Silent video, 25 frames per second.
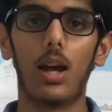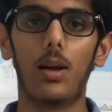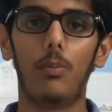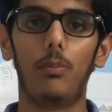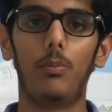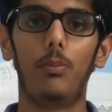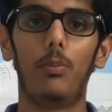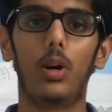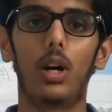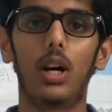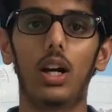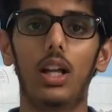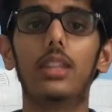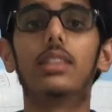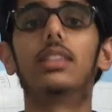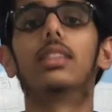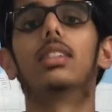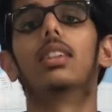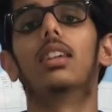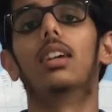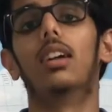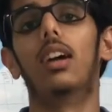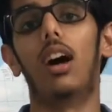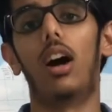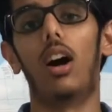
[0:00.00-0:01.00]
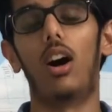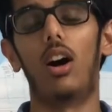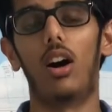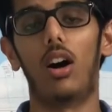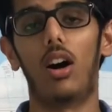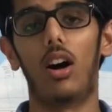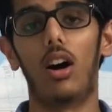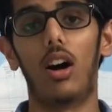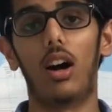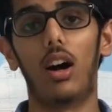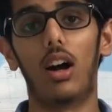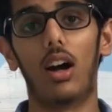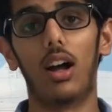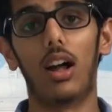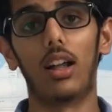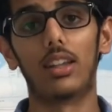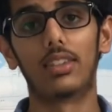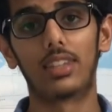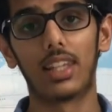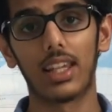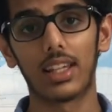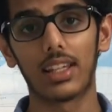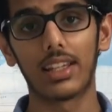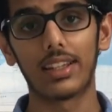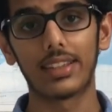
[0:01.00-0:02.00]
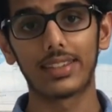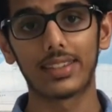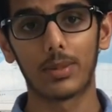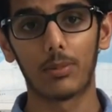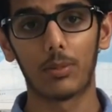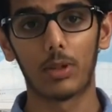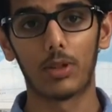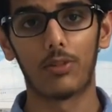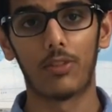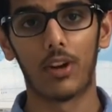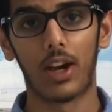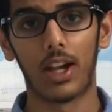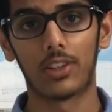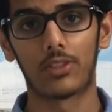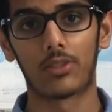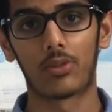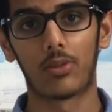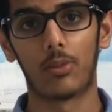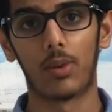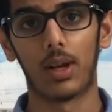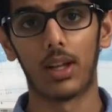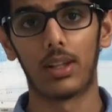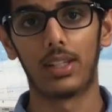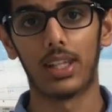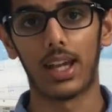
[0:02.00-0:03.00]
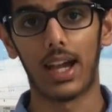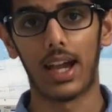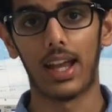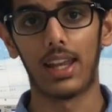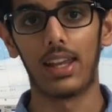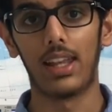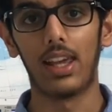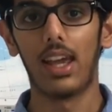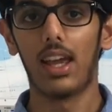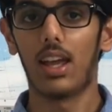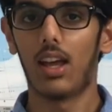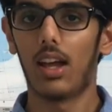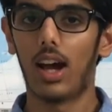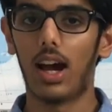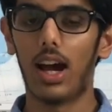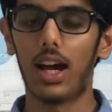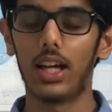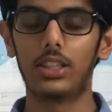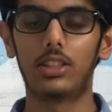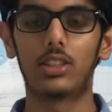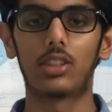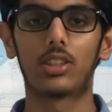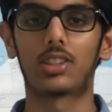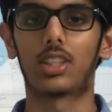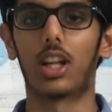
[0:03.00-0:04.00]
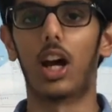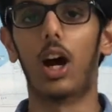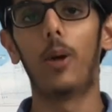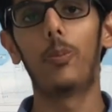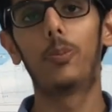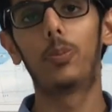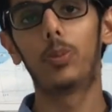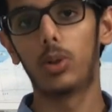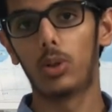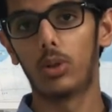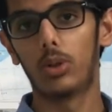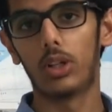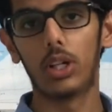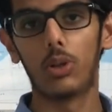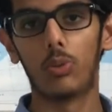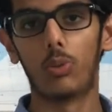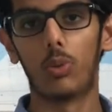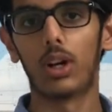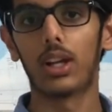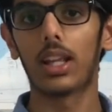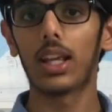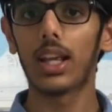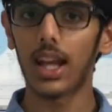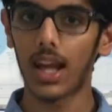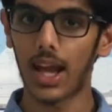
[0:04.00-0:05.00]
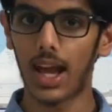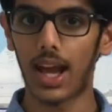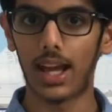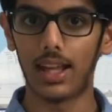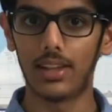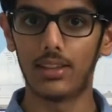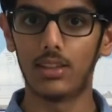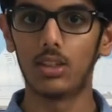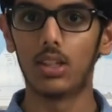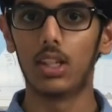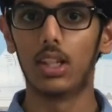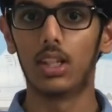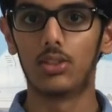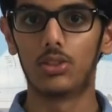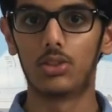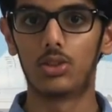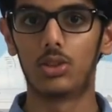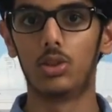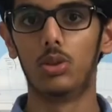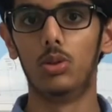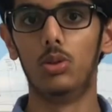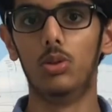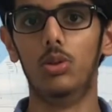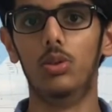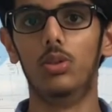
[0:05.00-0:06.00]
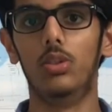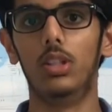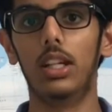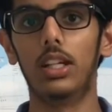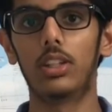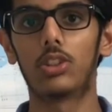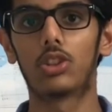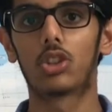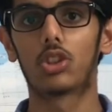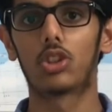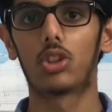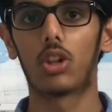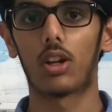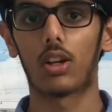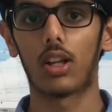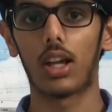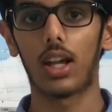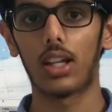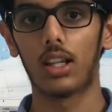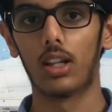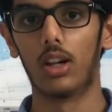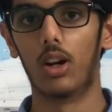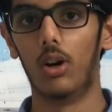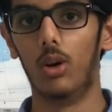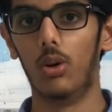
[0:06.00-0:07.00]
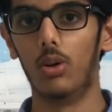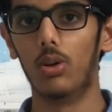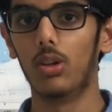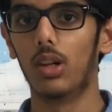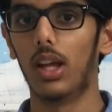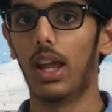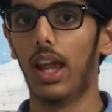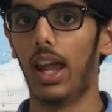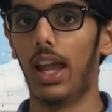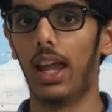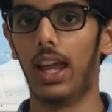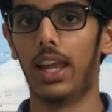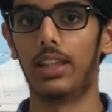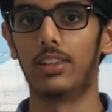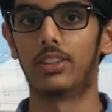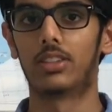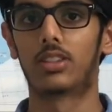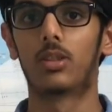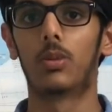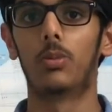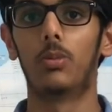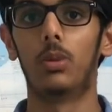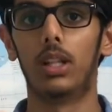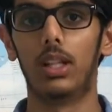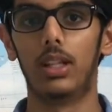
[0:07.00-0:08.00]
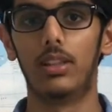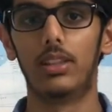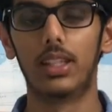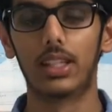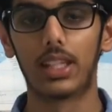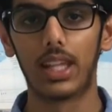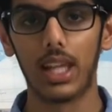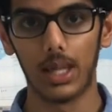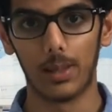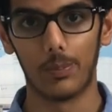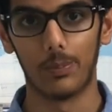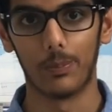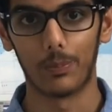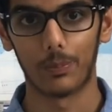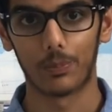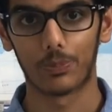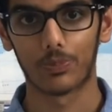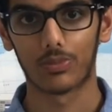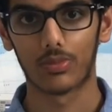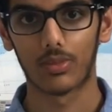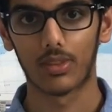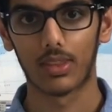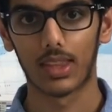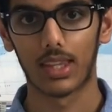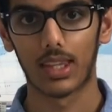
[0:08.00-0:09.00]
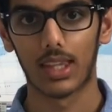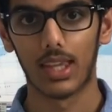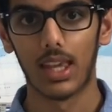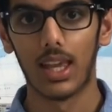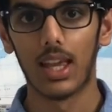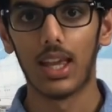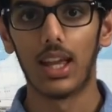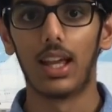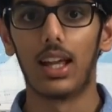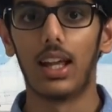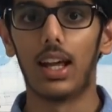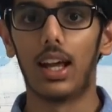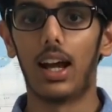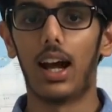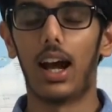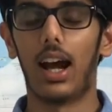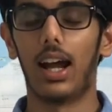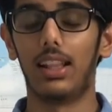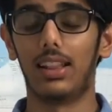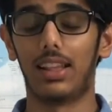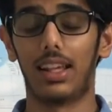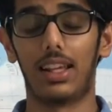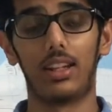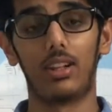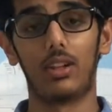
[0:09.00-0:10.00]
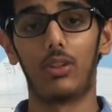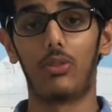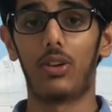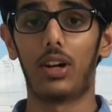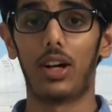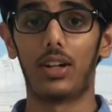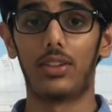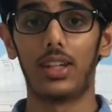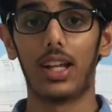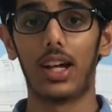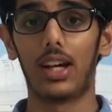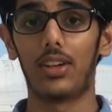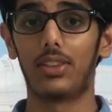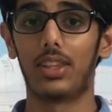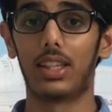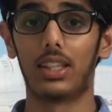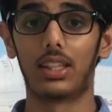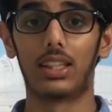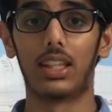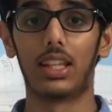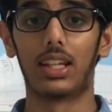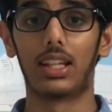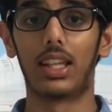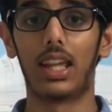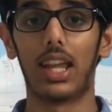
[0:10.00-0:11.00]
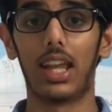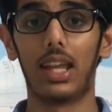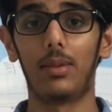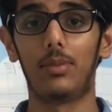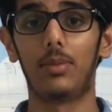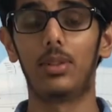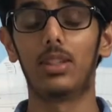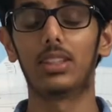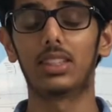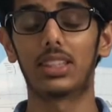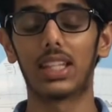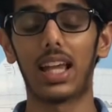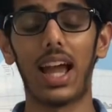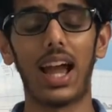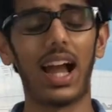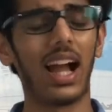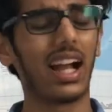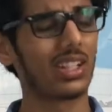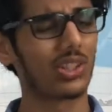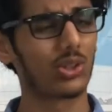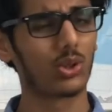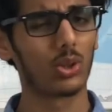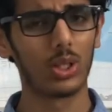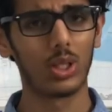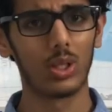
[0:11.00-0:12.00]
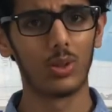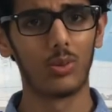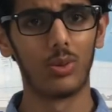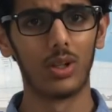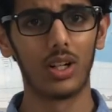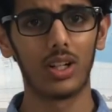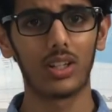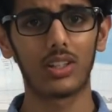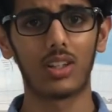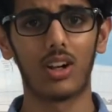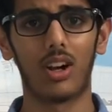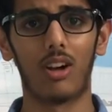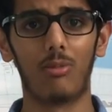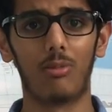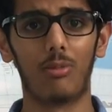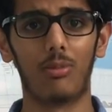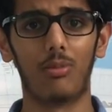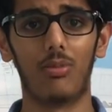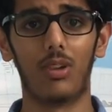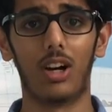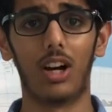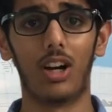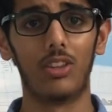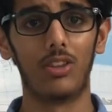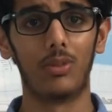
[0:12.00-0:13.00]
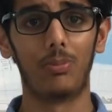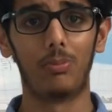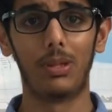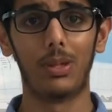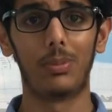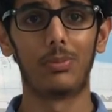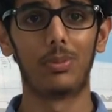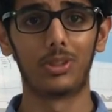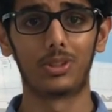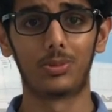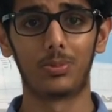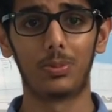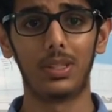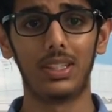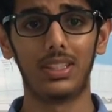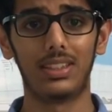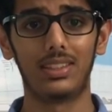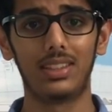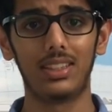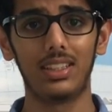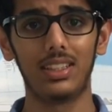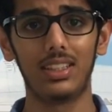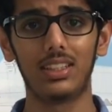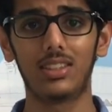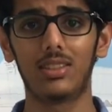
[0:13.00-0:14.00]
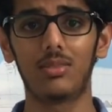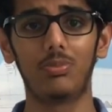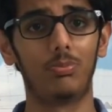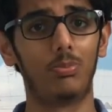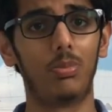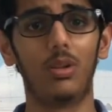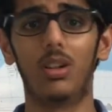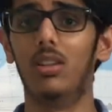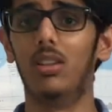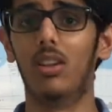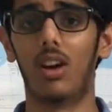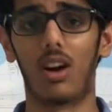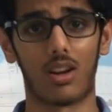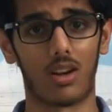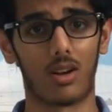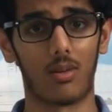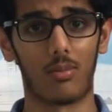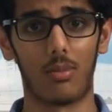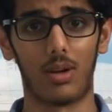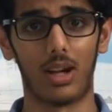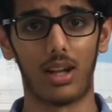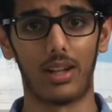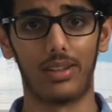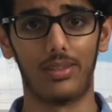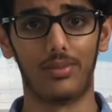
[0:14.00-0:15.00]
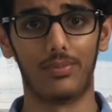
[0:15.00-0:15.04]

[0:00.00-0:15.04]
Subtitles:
But taking some advice from my dad, I just uploaded what I had to itch.io and submitted the game. I later found out that the game does actually work on other people's PCs, but not on mine.